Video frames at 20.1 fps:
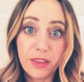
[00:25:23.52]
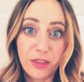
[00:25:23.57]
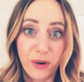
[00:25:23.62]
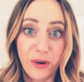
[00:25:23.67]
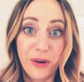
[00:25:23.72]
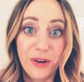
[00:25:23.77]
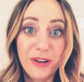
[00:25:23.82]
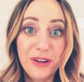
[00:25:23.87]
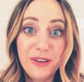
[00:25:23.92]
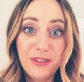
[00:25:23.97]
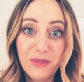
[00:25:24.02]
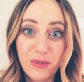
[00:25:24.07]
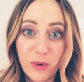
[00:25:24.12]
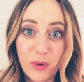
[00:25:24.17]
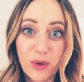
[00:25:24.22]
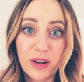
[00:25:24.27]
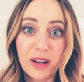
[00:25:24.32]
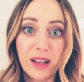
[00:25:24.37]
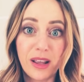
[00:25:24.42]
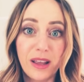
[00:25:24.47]
30 to
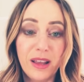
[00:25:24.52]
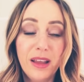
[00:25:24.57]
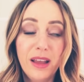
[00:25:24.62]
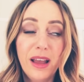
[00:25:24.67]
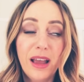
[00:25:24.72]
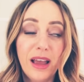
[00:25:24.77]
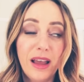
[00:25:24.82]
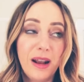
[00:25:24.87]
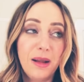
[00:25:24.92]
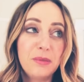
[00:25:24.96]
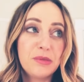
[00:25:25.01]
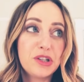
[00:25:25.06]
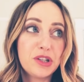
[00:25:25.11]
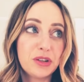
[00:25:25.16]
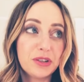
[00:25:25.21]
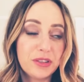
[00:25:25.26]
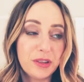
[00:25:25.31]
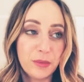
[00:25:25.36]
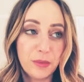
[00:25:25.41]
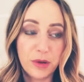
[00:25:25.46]
40, and I'm sure
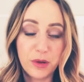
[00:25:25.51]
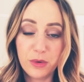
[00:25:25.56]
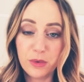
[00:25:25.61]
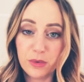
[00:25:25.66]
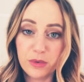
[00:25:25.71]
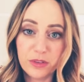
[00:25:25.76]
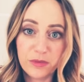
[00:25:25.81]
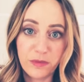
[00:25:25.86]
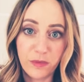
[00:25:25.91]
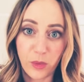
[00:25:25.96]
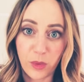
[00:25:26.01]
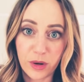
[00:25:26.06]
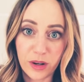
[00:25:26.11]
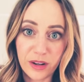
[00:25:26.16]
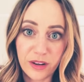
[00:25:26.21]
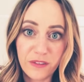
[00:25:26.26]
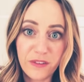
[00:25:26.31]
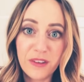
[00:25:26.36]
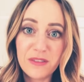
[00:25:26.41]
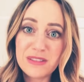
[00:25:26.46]
someone who's 40
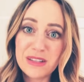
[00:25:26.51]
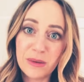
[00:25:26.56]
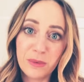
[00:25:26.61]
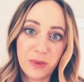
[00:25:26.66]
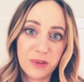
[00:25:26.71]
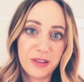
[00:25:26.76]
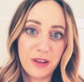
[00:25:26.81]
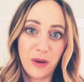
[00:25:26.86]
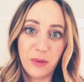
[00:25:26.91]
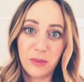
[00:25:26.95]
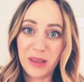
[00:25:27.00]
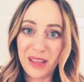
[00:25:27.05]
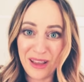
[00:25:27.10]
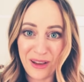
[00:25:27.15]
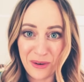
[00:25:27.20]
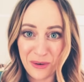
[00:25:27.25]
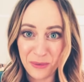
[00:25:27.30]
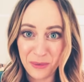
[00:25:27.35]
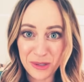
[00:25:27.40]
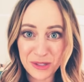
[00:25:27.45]
to 50 will tell me
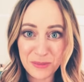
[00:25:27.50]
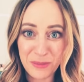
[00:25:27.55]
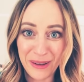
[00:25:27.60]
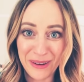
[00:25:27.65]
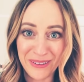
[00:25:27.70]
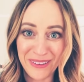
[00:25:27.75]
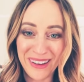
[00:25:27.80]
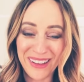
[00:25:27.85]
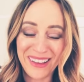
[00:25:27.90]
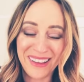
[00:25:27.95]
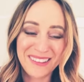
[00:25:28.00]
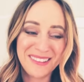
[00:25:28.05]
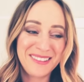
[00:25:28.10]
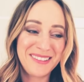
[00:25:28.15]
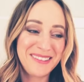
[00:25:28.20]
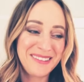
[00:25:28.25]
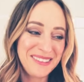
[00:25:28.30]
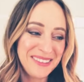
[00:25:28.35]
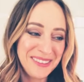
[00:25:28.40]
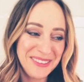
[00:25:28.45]
how much better it
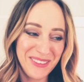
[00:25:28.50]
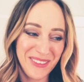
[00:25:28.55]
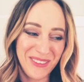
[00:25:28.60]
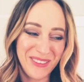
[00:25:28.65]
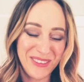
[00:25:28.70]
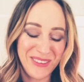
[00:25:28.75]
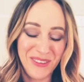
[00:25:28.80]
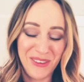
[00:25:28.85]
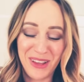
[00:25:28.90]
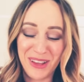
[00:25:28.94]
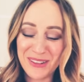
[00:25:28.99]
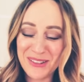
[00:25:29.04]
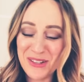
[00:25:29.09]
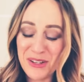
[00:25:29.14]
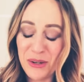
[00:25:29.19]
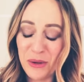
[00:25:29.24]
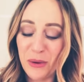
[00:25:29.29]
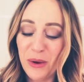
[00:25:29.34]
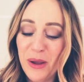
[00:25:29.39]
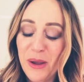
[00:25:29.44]
gets the older you get
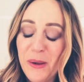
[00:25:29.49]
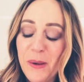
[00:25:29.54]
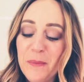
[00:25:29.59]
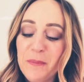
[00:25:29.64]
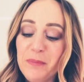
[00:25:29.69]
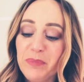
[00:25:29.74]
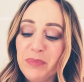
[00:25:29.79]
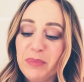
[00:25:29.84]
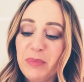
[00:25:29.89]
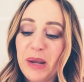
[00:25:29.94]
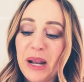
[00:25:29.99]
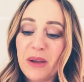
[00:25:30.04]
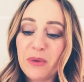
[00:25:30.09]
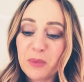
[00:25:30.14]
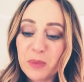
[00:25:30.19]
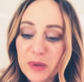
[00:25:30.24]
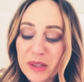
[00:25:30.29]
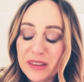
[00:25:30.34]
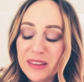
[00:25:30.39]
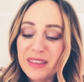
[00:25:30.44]
too. But I
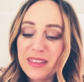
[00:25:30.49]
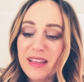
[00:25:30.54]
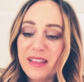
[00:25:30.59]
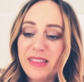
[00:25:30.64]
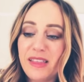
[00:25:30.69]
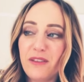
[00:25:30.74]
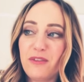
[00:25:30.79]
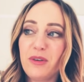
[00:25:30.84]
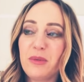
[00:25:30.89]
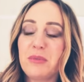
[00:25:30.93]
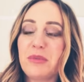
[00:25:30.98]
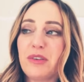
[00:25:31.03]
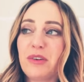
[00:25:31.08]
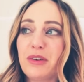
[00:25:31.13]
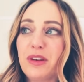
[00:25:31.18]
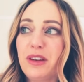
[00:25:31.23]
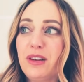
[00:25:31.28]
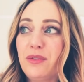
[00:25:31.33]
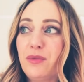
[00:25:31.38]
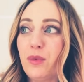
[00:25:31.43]
really think that from
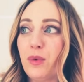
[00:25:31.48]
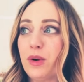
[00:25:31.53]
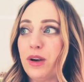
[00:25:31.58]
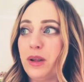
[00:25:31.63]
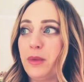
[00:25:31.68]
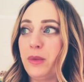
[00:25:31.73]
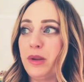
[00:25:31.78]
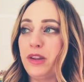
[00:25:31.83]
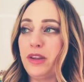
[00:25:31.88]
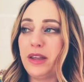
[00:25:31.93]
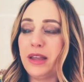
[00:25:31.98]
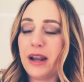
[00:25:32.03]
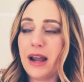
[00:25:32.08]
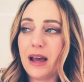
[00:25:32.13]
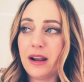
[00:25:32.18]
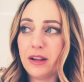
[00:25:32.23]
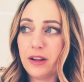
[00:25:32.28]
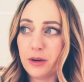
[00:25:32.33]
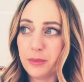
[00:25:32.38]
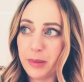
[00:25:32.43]
30 to 40, when you get
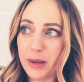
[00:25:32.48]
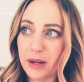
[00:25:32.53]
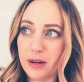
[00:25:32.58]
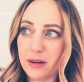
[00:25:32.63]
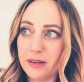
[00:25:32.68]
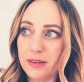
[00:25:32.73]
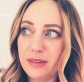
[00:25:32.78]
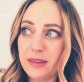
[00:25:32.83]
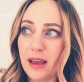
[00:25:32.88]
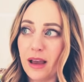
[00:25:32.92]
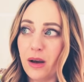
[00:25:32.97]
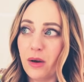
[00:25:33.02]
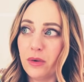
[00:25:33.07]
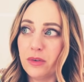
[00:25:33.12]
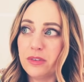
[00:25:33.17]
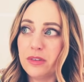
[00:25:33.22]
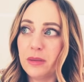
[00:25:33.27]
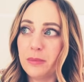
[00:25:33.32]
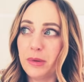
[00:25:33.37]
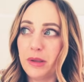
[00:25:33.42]
out of your parents'
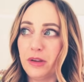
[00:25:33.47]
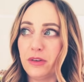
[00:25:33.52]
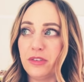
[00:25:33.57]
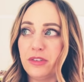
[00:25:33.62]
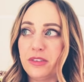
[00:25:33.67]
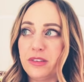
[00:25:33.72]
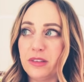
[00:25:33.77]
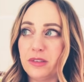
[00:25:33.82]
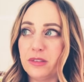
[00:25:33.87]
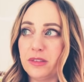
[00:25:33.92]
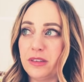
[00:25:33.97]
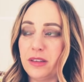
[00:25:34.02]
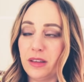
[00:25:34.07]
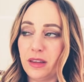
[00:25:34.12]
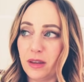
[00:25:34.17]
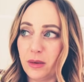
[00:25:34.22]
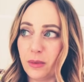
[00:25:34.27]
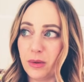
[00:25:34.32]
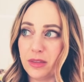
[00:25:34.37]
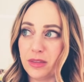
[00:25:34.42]
house, but you're still
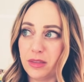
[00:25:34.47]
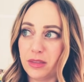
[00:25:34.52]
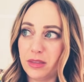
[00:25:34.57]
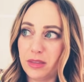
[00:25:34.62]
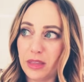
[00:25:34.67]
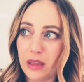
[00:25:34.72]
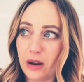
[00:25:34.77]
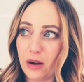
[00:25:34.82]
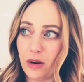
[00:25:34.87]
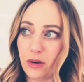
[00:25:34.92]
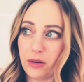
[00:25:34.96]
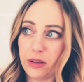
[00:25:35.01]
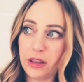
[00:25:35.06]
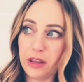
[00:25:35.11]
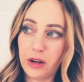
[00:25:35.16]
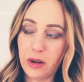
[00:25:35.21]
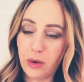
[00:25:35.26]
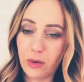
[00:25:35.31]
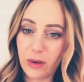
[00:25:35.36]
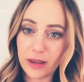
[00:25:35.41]
dealing with their, you
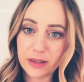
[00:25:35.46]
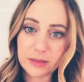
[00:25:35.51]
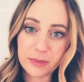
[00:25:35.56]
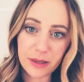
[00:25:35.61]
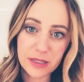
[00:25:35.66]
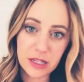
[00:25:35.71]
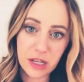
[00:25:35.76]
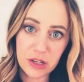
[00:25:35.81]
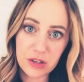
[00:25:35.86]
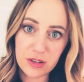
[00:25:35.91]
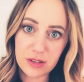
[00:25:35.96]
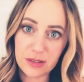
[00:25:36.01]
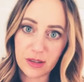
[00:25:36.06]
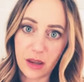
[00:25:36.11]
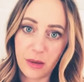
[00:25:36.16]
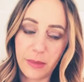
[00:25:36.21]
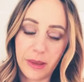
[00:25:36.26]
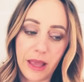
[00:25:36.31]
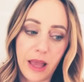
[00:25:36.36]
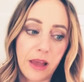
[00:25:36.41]
know, expectations
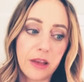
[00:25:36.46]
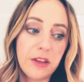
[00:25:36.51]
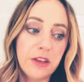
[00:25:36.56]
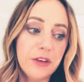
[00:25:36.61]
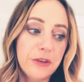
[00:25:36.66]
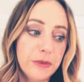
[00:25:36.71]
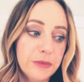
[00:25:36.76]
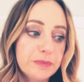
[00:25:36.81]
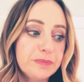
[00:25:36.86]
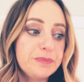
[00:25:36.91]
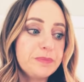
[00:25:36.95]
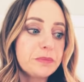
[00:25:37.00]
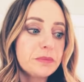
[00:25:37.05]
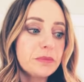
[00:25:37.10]
coming at you,